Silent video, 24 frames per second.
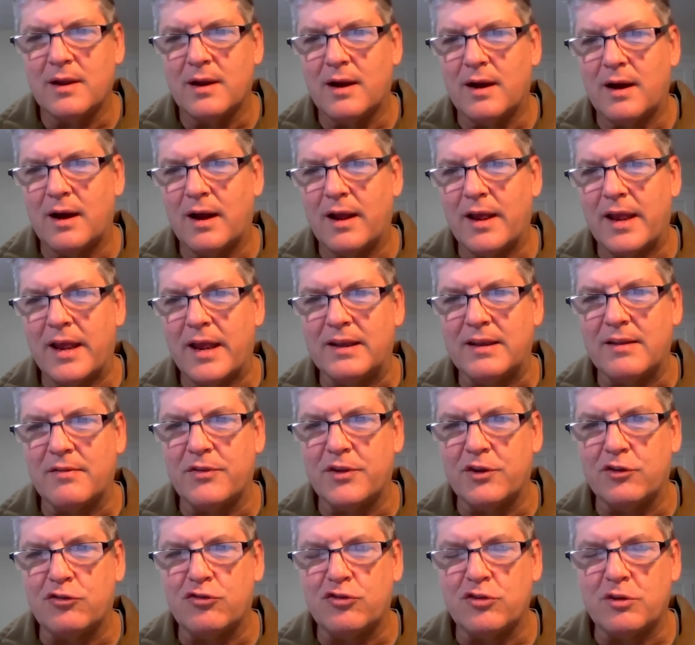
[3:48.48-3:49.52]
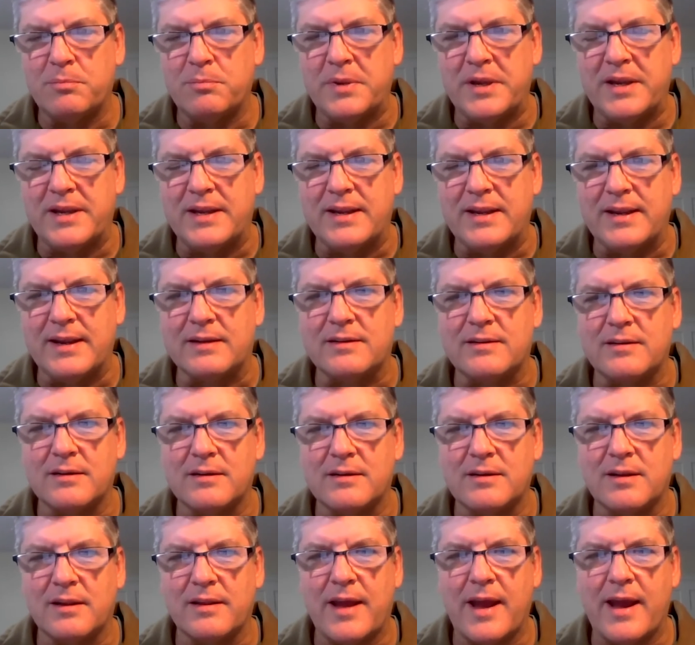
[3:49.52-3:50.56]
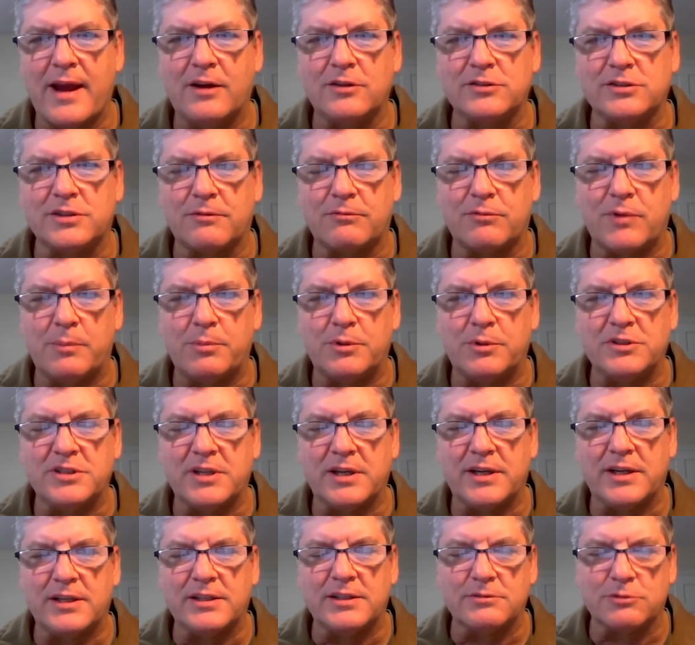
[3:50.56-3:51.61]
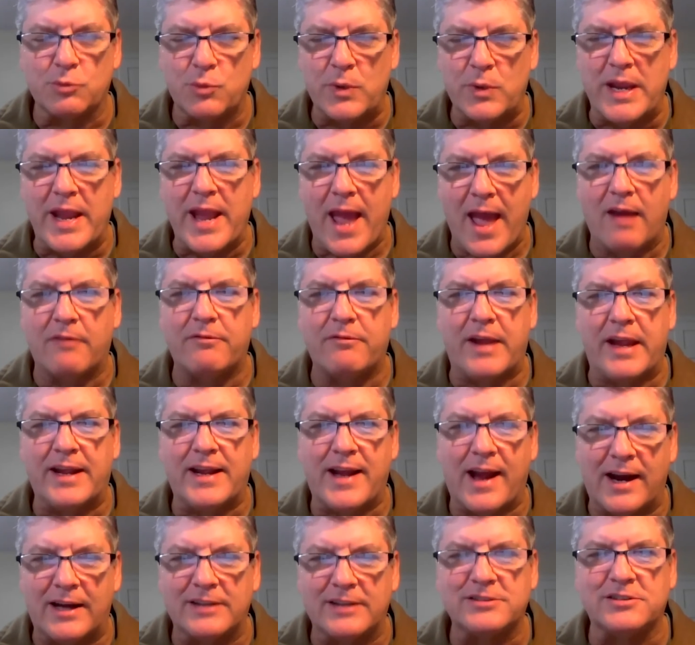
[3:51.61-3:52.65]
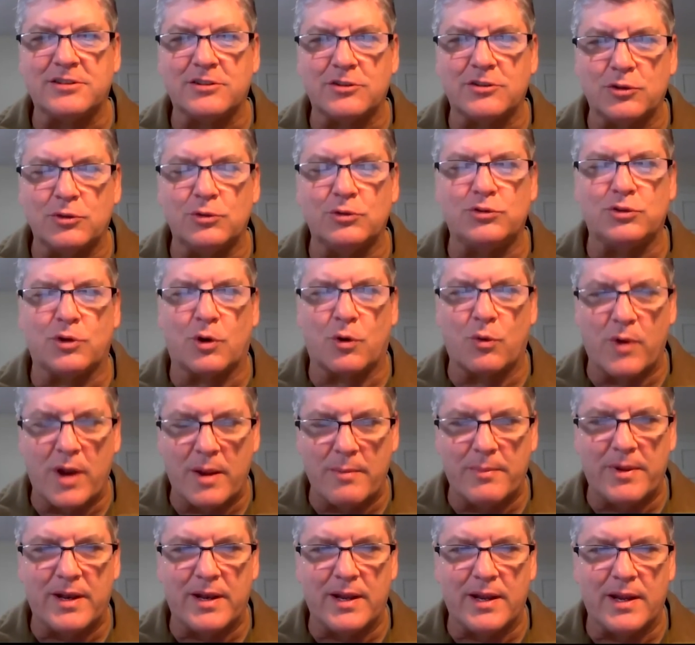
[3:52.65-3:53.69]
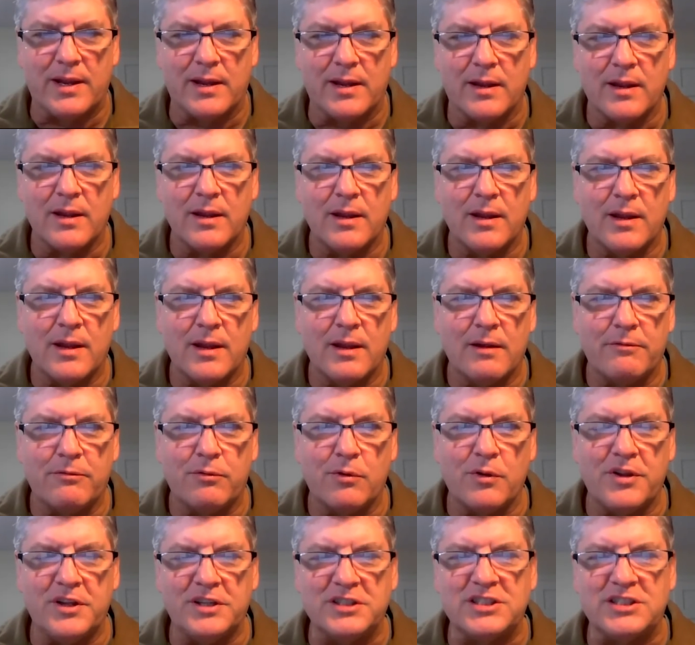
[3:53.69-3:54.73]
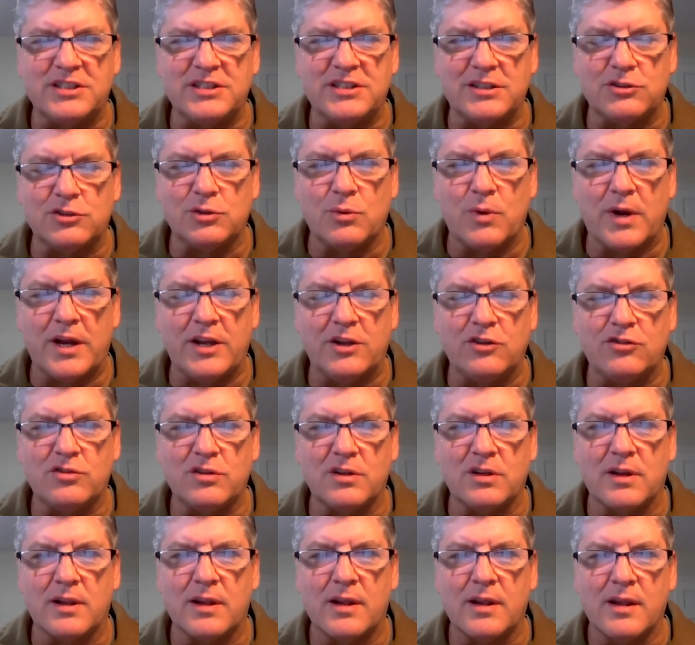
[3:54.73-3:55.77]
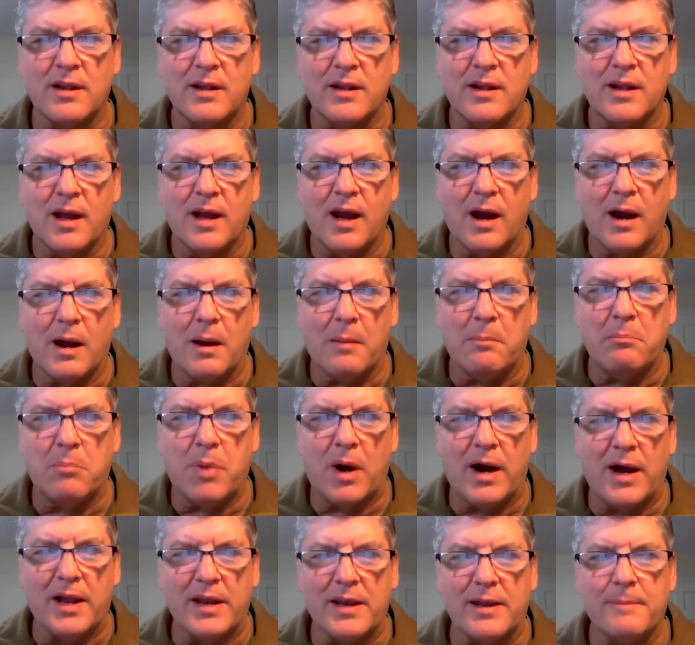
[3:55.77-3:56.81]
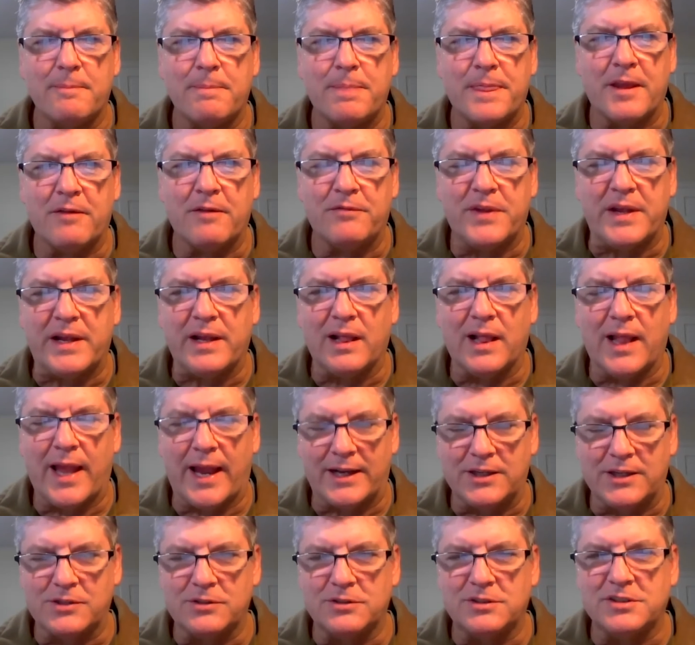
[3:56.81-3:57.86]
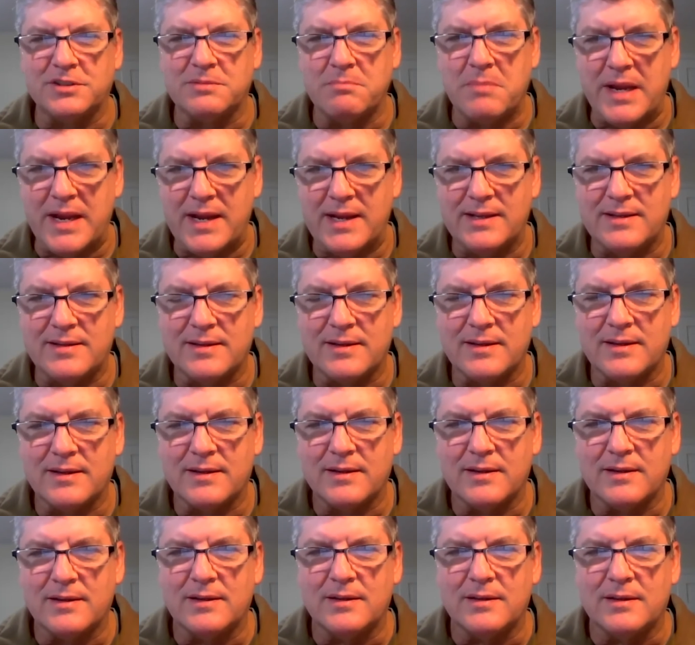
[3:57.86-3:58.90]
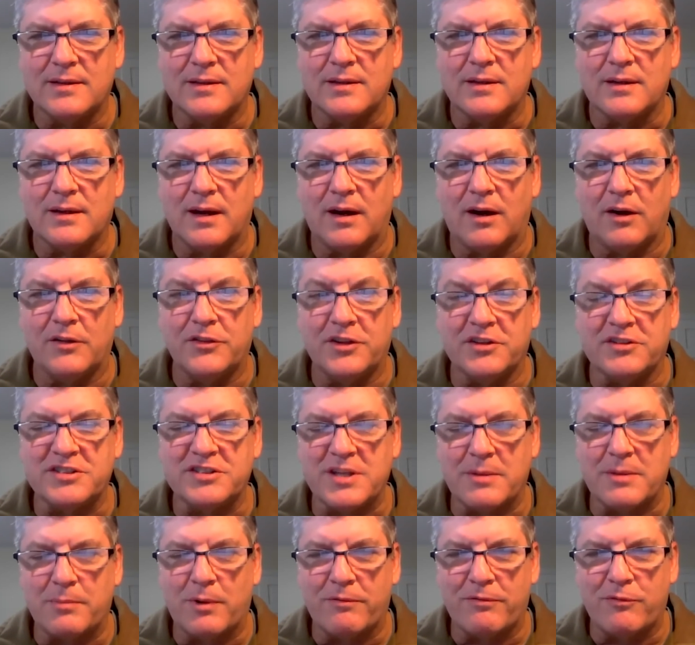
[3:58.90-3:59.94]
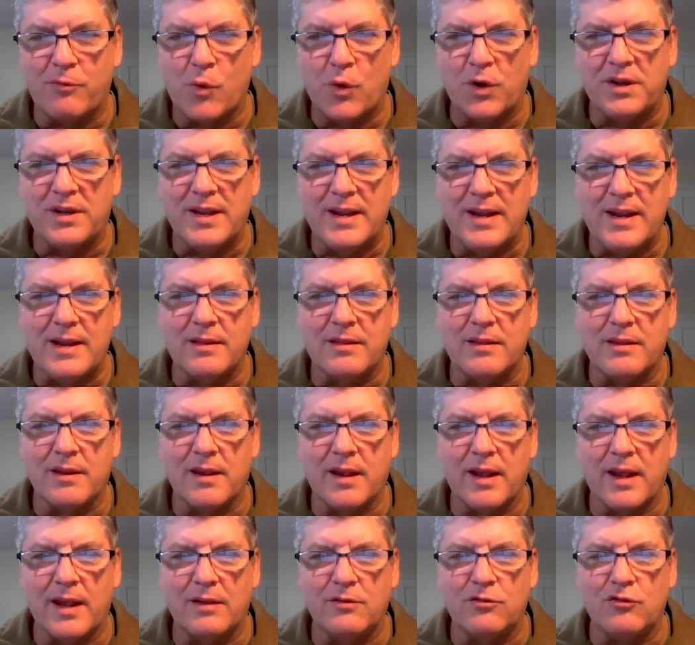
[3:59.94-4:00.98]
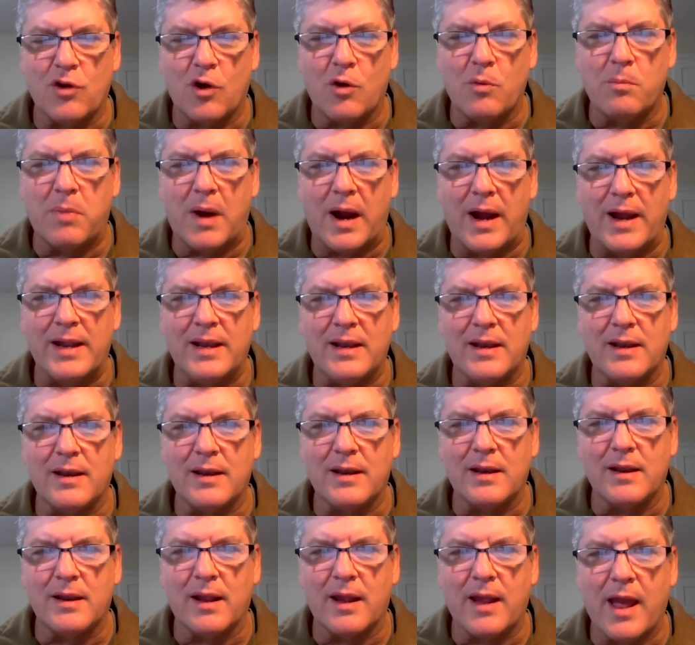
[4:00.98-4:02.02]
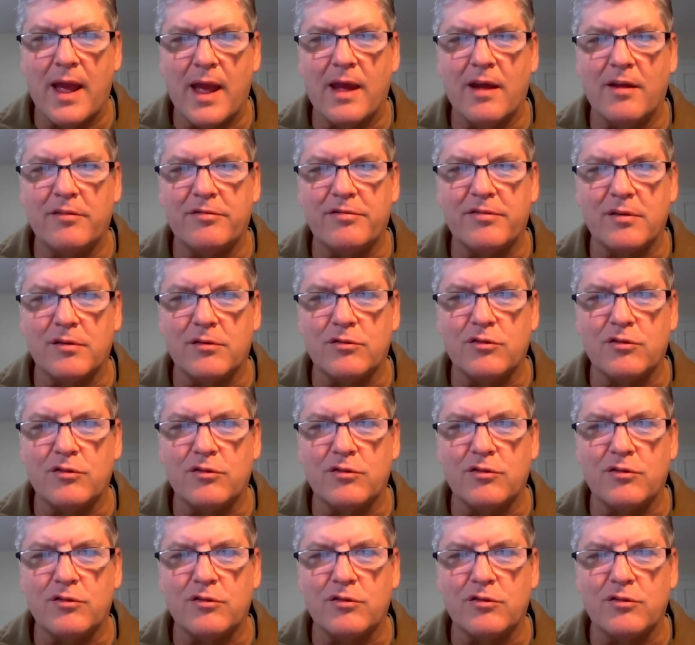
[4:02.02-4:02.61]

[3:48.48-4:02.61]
And this should be kicked to the House of Representatives. We have a constitutional remedy for this situation. But if the electors meet on December 14th and Joe Biden has